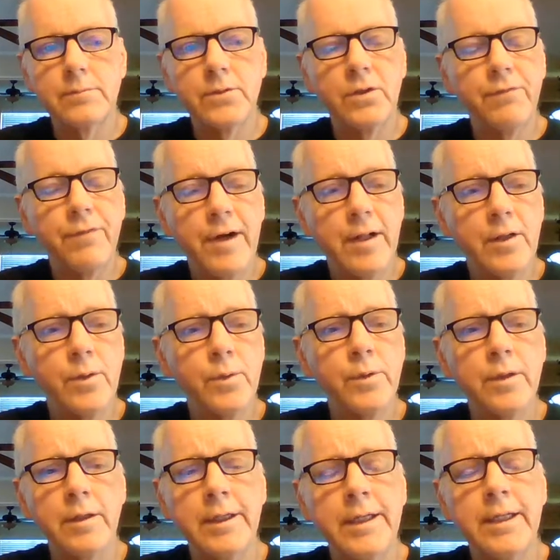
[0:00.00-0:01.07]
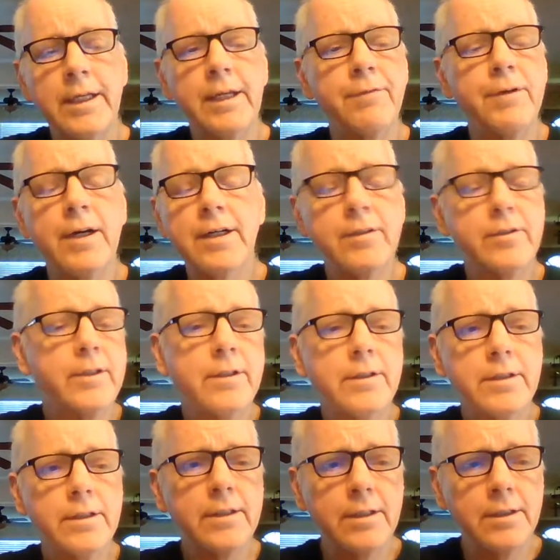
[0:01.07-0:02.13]
just follow the leading. If God's
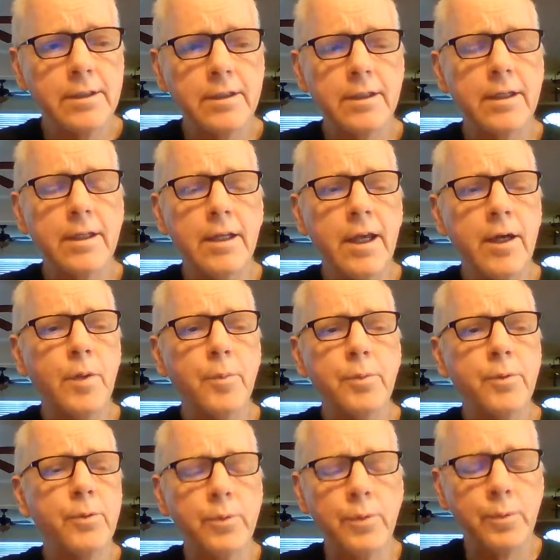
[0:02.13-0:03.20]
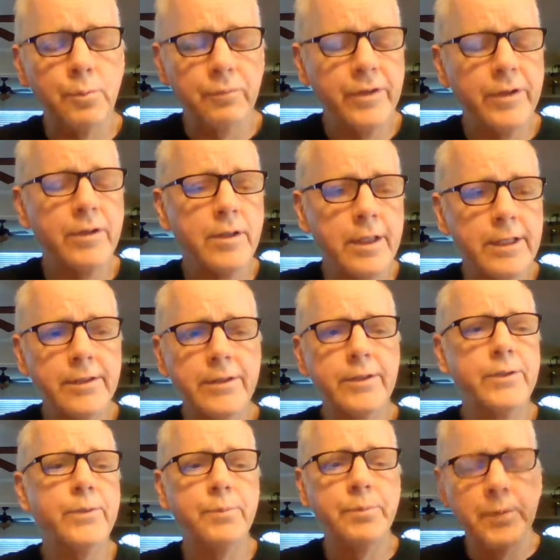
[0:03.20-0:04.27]
telling you to, to help or you feel led
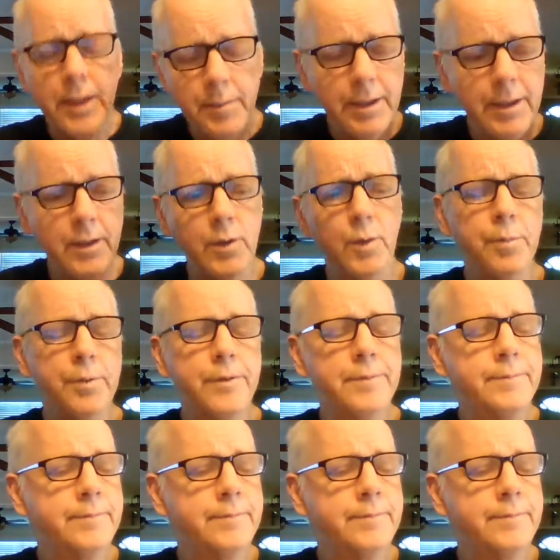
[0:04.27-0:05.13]
to, come help.